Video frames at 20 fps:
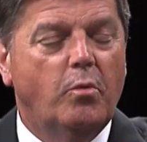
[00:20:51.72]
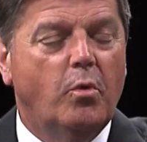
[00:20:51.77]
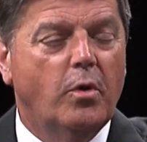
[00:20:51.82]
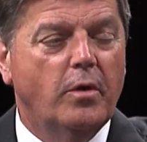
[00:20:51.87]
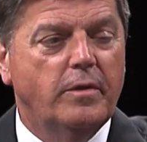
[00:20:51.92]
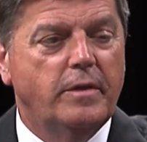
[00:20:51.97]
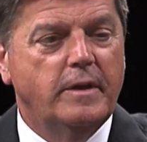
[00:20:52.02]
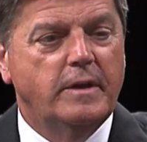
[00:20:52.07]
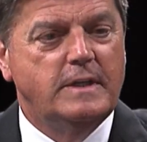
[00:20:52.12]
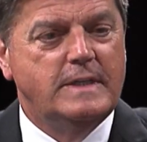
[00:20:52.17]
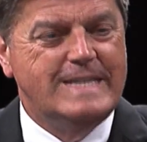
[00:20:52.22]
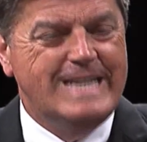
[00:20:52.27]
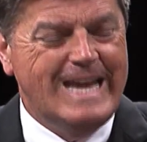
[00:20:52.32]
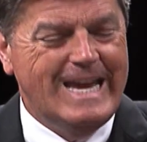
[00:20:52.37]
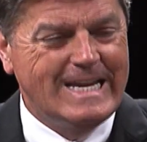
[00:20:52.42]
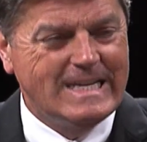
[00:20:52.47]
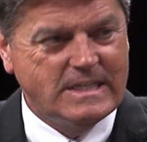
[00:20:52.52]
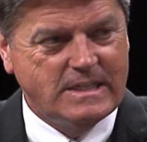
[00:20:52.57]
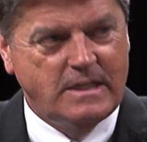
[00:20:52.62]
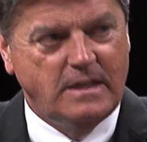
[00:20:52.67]
more than
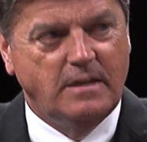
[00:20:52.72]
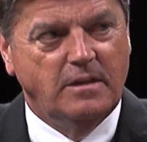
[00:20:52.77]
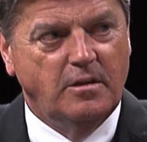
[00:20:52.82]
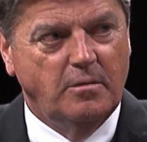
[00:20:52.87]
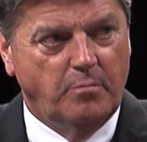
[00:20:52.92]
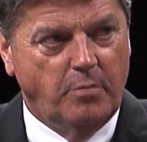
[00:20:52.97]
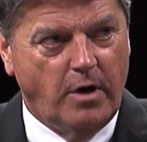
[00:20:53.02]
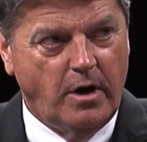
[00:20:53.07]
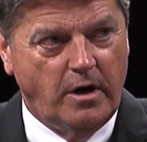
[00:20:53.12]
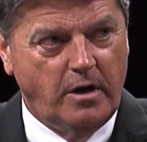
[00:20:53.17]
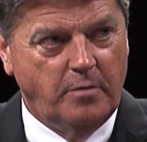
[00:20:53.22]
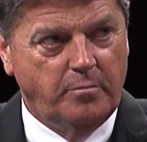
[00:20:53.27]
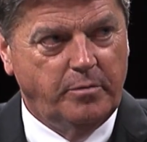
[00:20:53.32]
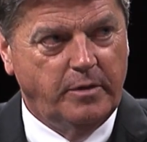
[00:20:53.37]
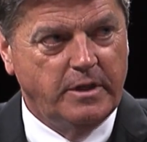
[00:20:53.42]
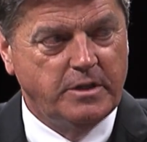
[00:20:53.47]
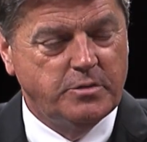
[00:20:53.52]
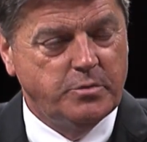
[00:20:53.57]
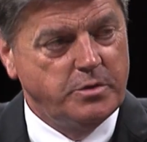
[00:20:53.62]
testing the marketplace,